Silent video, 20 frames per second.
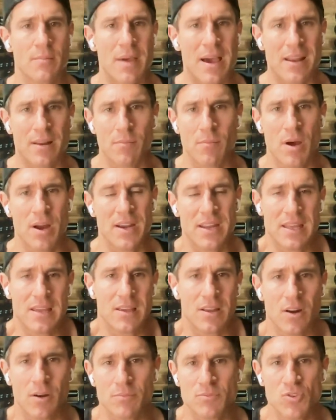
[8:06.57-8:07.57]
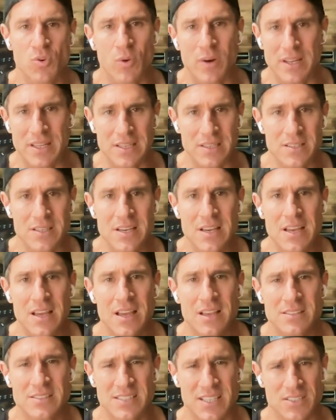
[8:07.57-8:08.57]
amount of money. You know, I'm
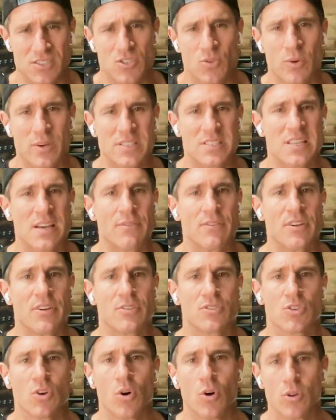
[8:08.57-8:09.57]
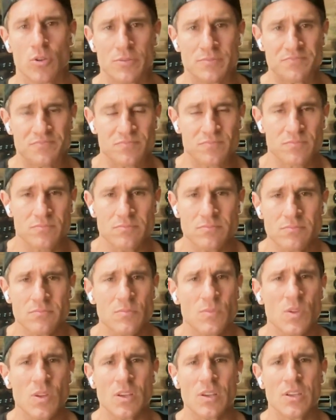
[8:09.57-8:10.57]
26, 27 years old,
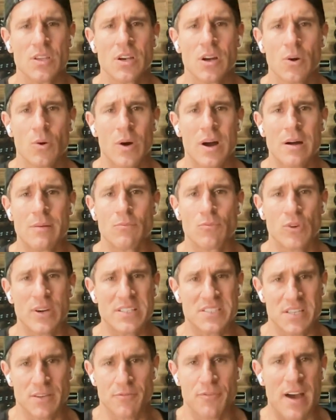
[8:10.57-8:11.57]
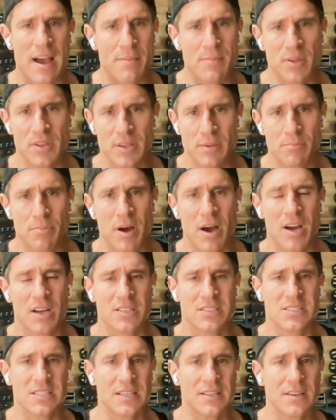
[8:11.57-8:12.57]
you know, I'm raising $5 million.
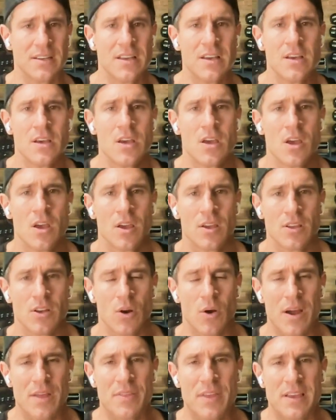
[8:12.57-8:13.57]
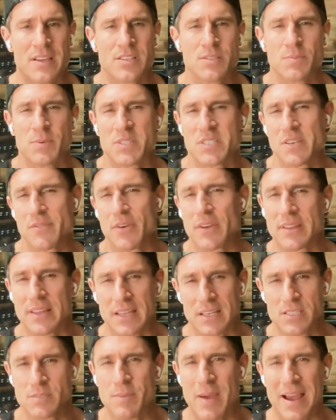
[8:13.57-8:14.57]
And, you know, I think specific
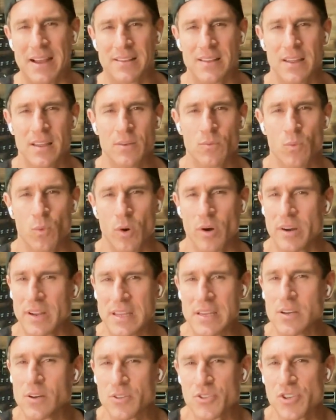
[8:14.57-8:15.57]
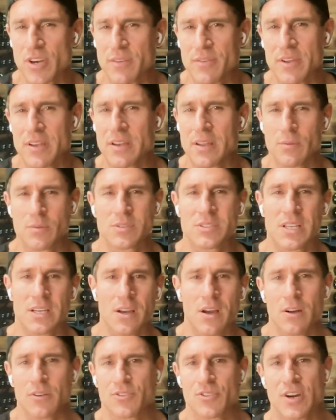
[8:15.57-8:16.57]
things back then were ego driven. It was
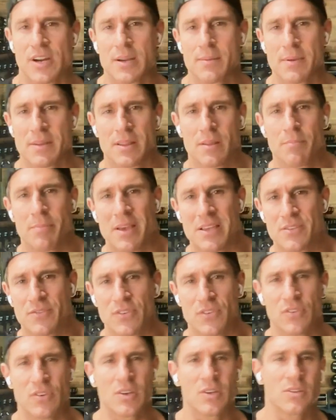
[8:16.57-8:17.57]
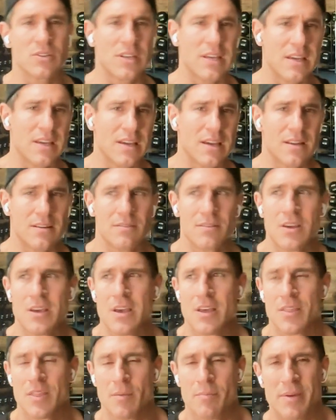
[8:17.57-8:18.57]
like, oh, trying to make the best facility and
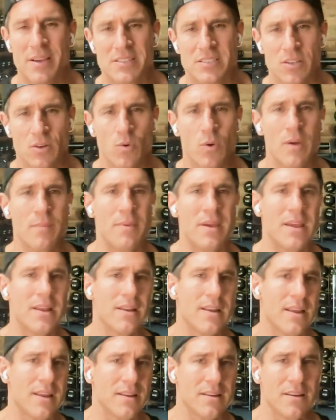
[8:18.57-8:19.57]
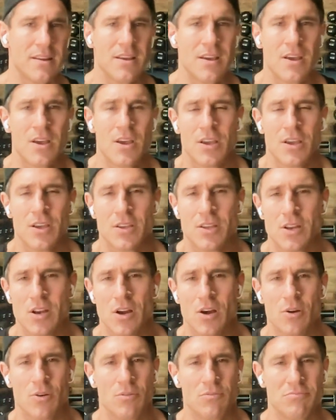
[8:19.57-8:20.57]
the best equipment and, you
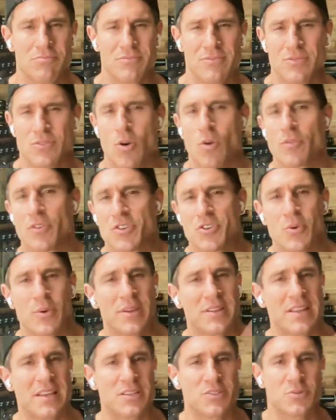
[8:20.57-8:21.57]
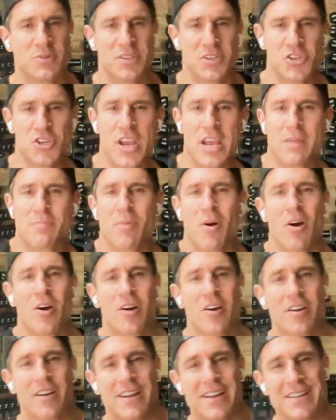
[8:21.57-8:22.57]
know, overdoing things with the shake
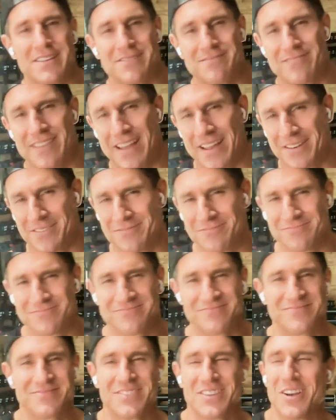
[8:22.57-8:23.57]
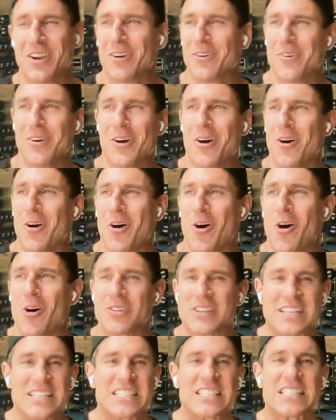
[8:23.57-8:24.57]
bar and you know,
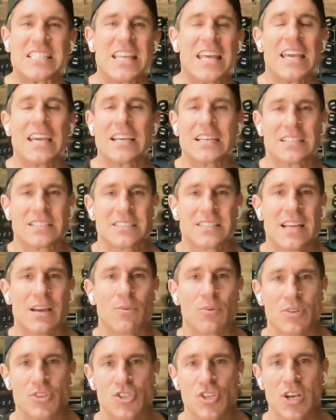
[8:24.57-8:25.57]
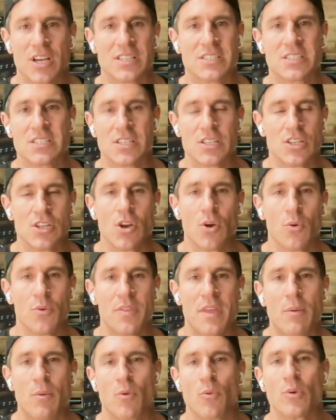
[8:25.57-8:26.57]
all these things that were just, you know,
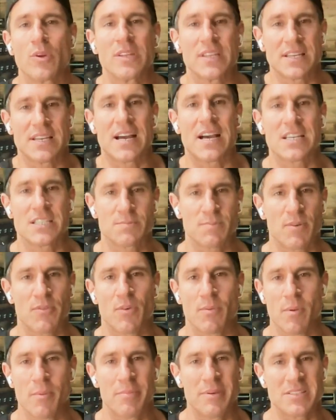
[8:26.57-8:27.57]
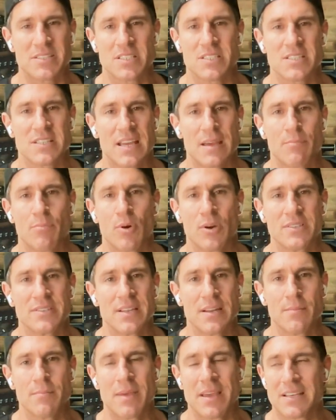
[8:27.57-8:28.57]
they were really nice, but from a business standpoint,
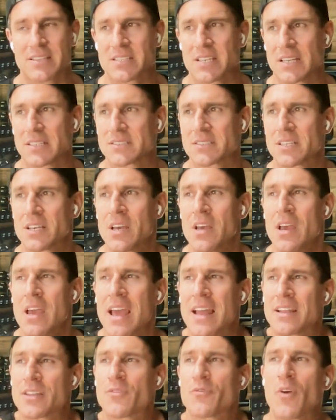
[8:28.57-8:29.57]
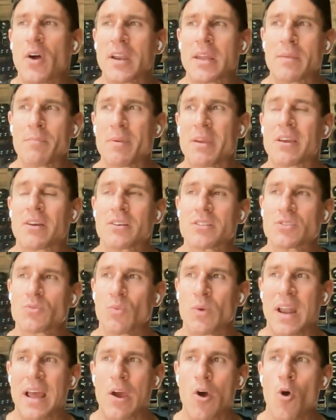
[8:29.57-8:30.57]
didn't make sense. And it's funny because
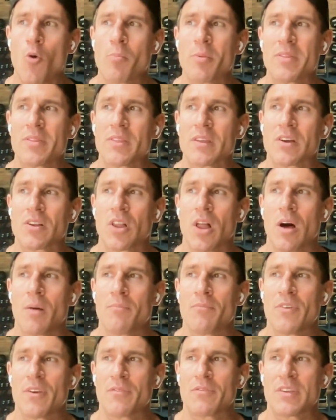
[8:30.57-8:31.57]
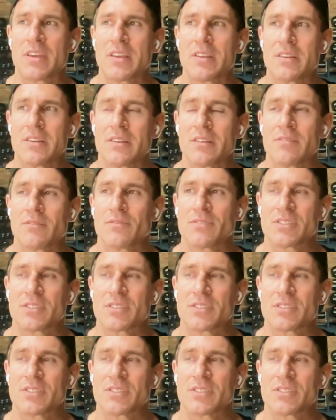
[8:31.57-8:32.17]
when I opened the club 16